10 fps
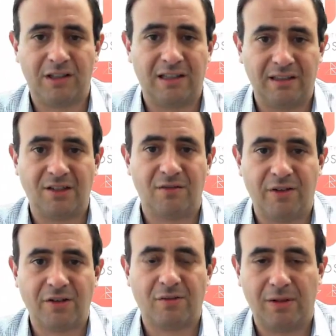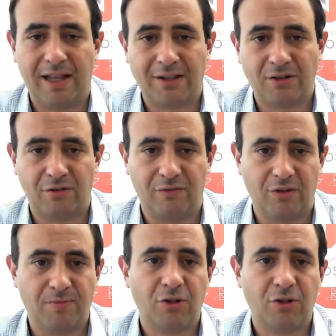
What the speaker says: at least investable assets of this